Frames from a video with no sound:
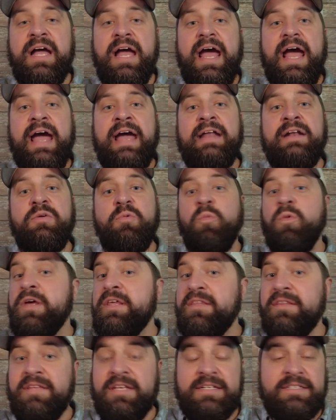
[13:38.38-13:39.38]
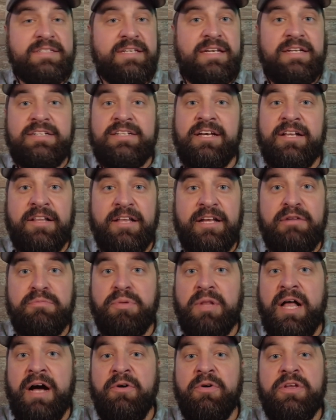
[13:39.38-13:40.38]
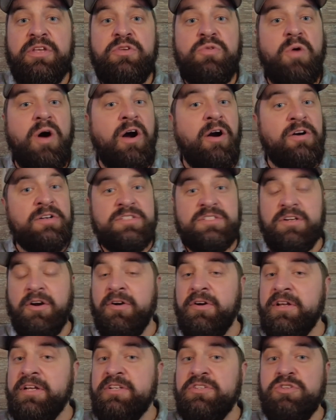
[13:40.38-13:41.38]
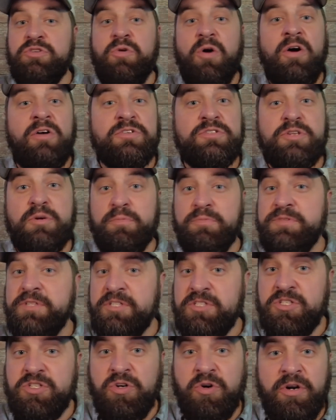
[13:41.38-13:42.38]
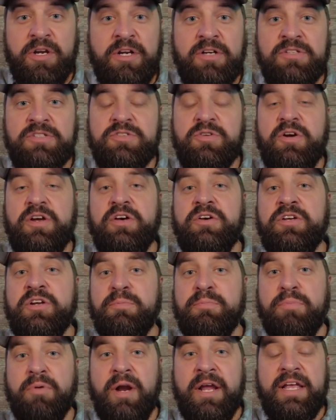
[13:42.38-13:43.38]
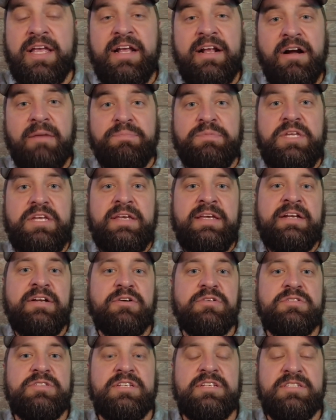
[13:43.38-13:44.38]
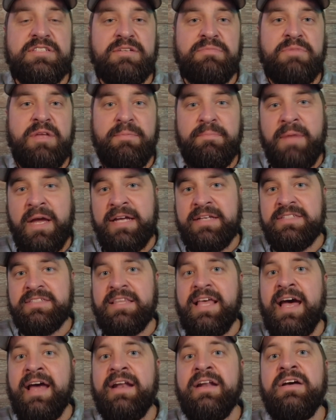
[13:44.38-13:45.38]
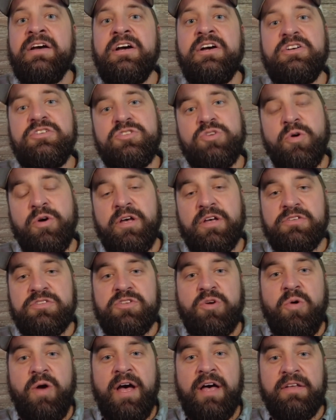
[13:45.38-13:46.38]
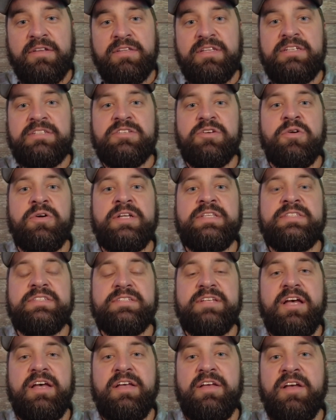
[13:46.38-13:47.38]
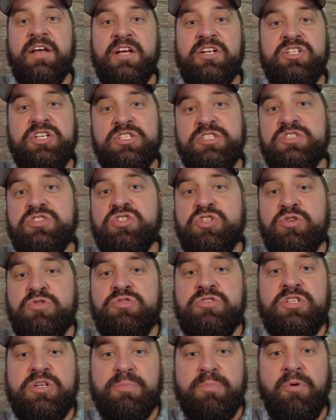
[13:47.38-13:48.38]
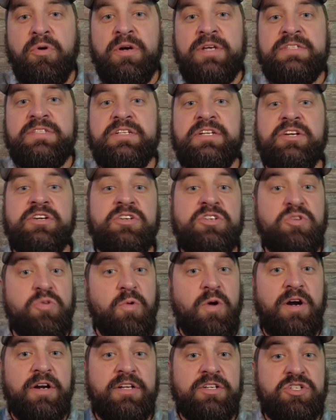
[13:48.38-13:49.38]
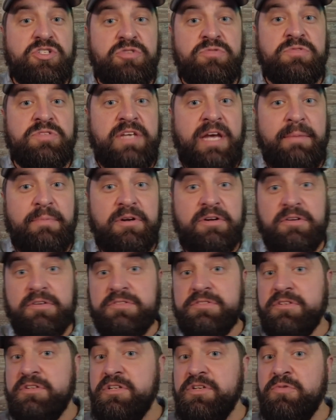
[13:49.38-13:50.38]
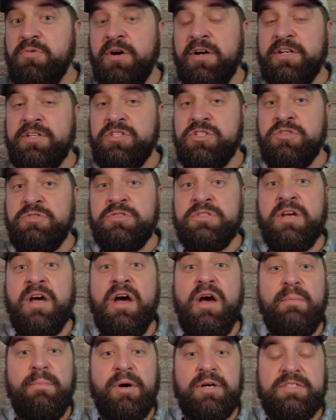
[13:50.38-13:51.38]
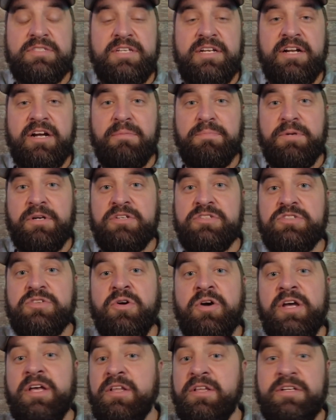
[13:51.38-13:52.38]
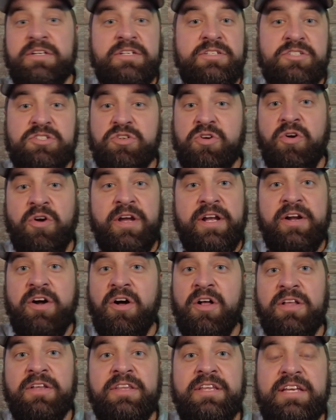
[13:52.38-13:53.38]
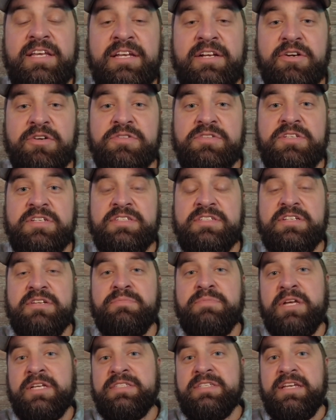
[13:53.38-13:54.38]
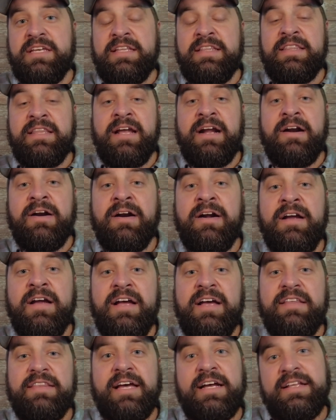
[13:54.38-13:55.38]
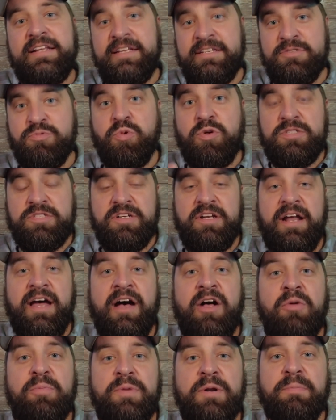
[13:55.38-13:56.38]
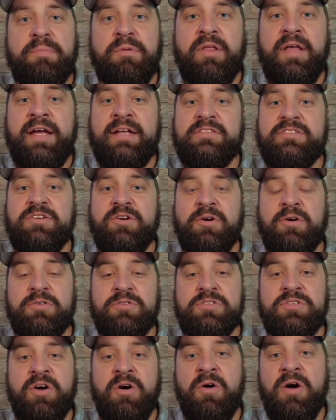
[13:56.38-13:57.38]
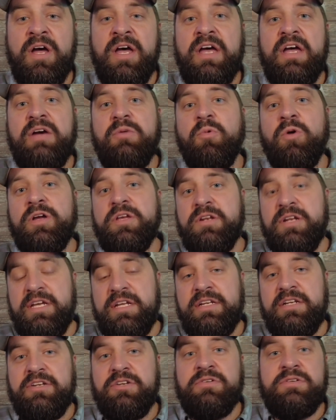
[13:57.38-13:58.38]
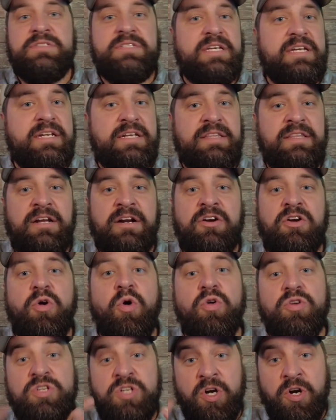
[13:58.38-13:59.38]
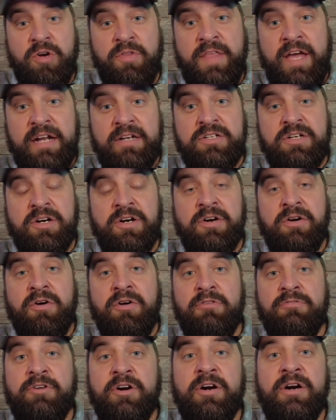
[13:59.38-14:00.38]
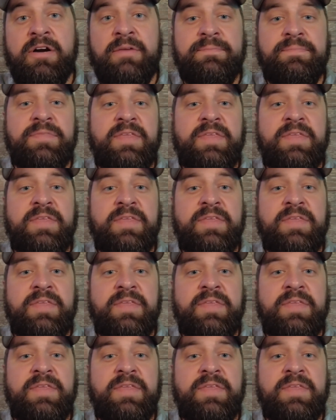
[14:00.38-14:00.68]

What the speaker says: And with disking, tilling, plowing, you are starting to also destroy your soil. You're breaking up the ecosystem that makes that soil so healthy. So it's just choose your poison here. Do you want to choose chemicals, or do you want to choose busting up your soil and destroying all of the ecosystem that's in there that is what's going to help your plants grow? So what you need to do is get in there, turn that dirt over.